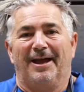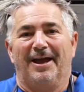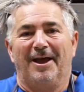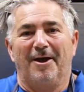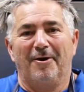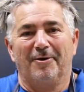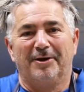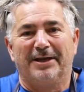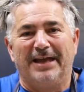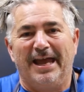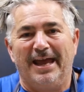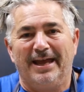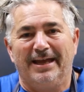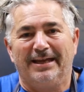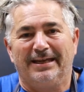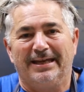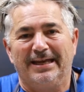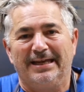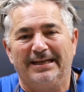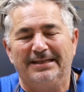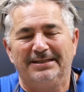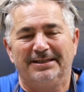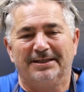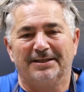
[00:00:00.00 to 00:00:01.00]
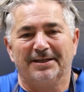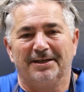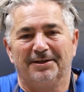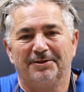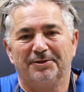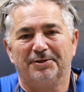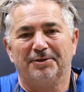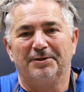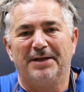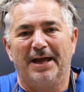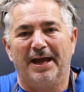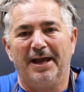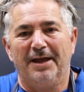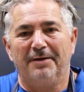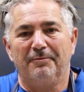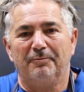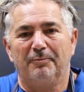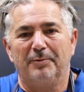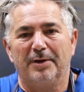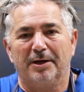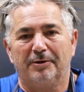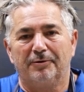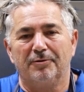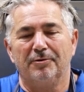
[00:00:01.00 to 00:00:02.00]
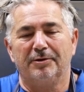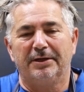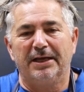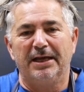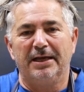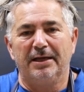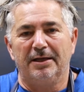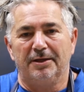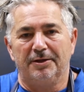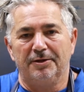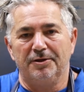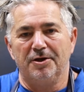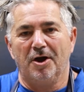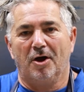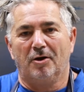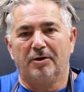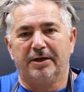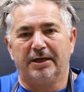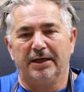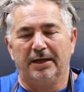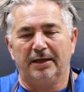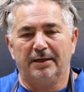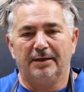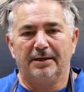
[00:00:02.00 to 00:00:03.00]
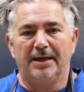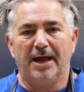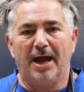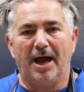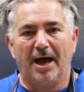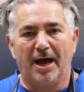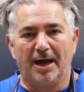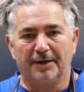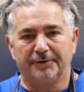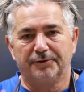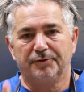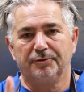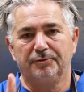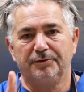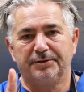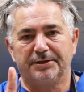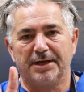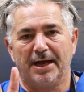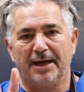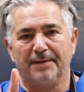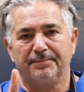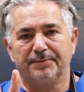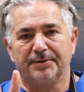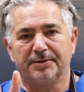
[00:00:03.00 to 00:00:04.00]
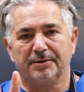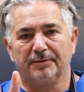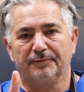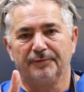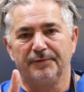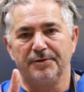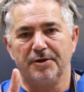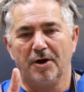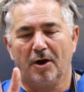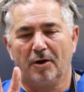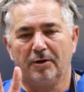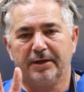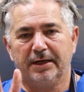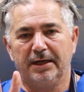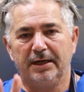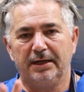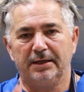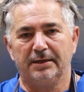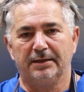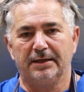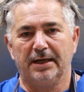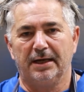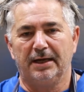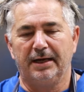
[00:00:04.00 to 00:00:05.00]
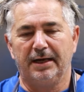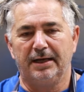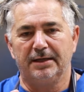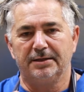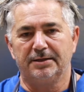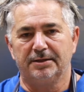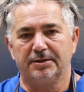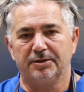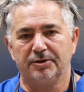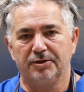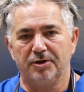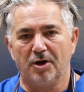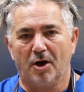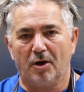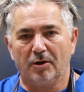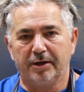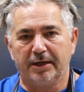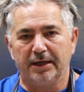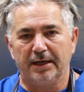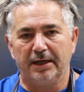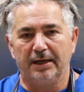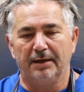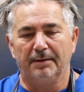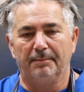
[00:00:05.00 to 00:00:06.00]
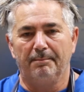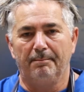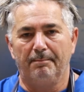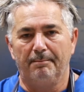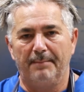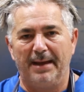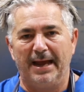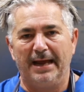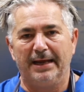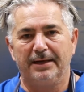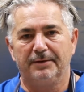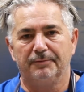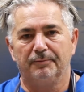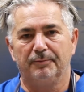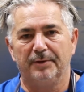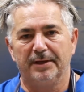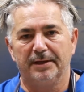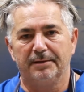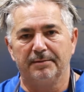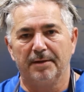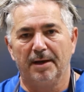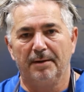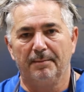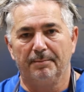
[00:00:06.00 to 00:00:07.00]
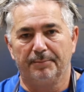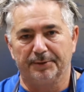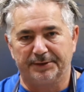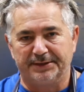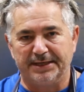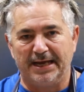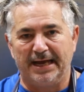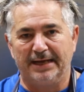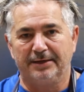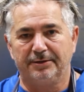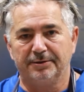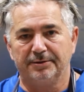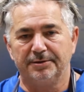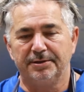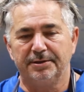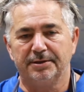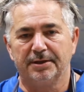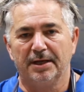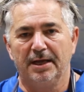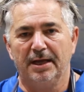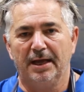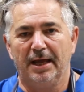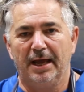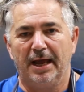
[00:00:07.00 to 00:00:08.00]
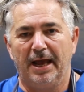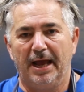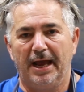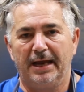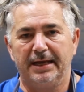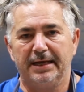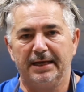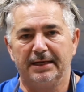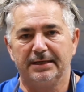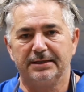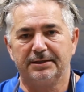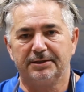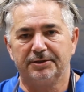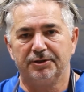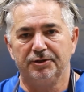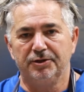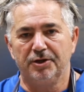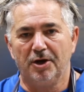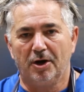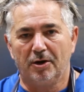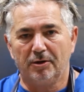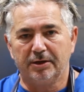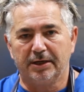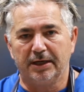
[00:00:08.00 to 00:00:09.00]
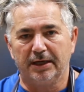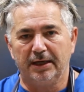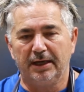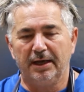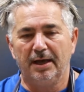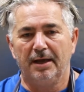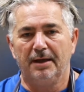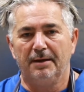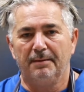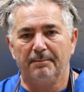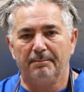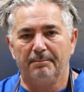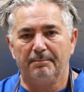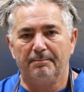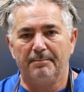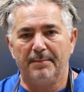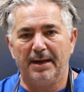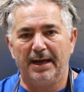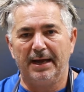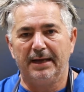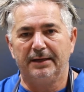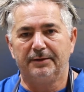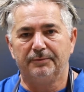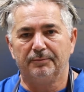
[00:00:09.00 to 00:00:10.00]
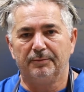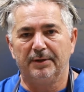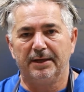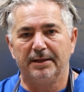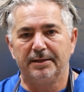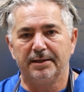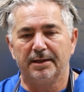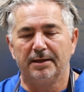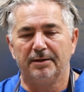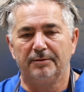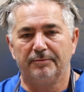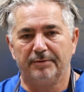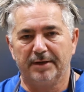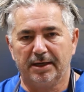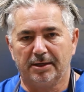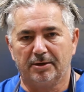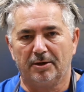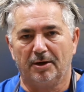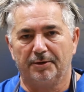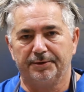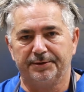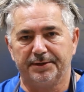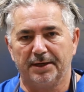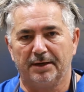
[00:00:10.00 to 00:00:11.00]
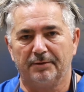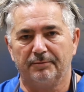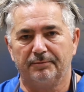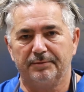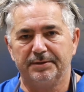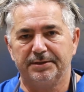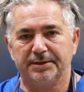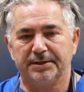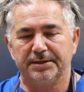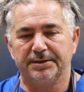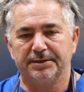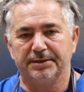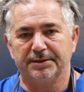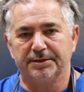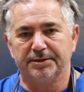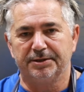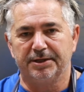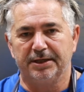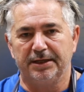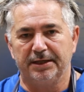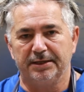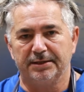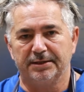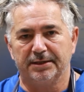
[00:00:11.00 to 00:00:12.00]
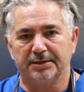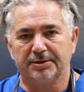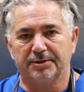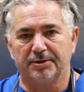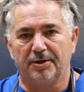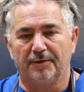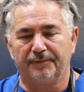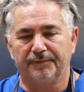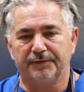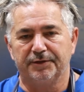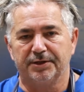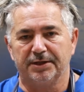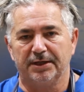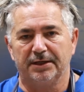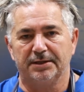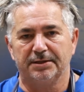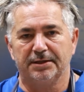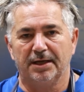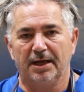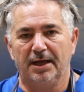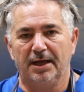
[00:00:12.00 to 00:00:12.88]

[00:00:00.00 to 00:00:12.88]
Okay kids, today we're cooking gnocchi. There are two types of gnocchi. There is gnocchi made with potatoes and there is gnocchi made with ricotta, which is cheese, a soft cheese.